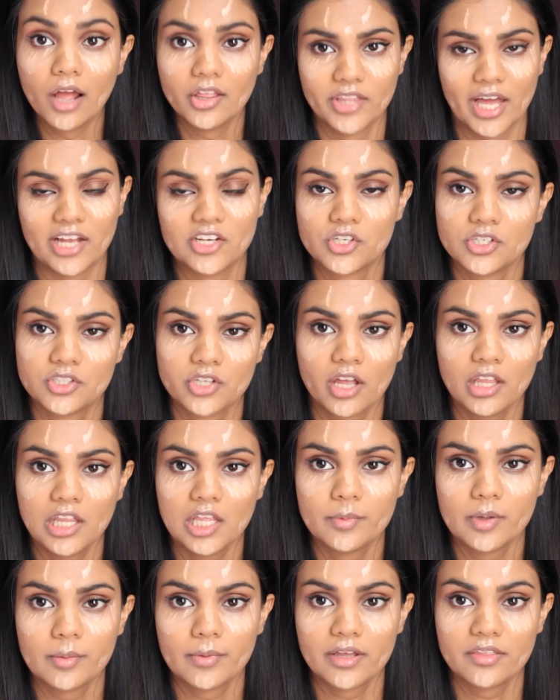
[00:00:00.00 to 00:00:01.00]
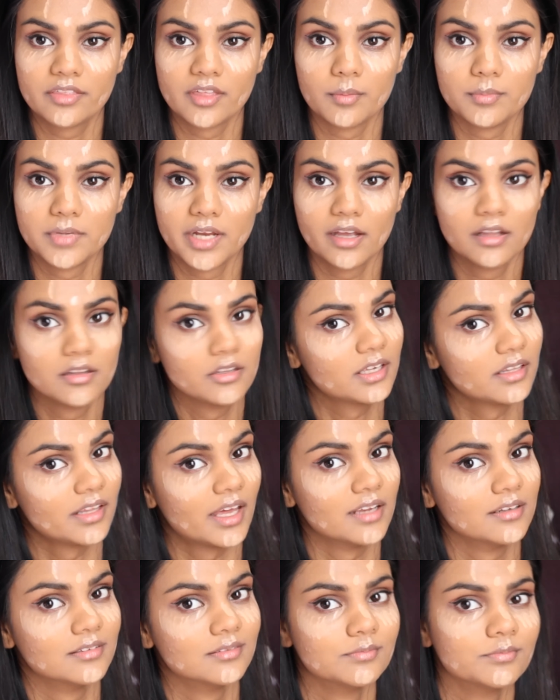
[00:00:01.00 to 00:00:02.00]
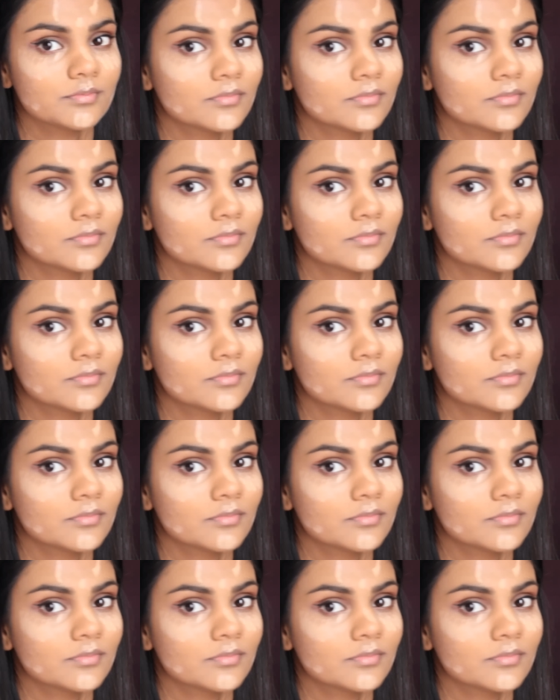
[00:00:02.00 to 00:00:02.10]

That should totally be my thumbnail, look at that.